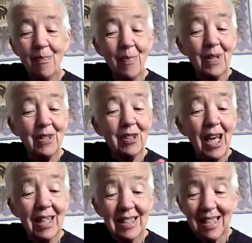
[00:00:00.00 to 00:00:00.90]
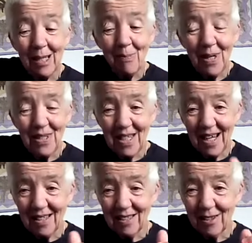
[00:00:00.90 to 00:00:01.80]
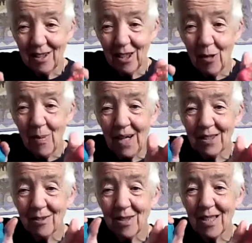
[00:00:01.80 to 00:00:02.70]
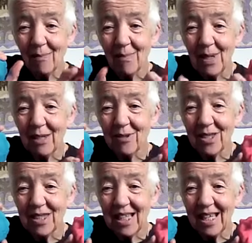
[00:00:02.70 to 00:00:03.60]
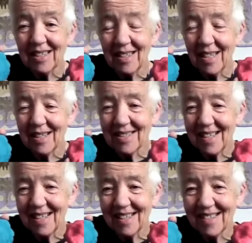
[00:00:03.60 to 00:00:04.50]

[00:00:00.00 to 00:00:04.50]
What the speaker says: But you can keep it and you can go back to it and play with it again the next day.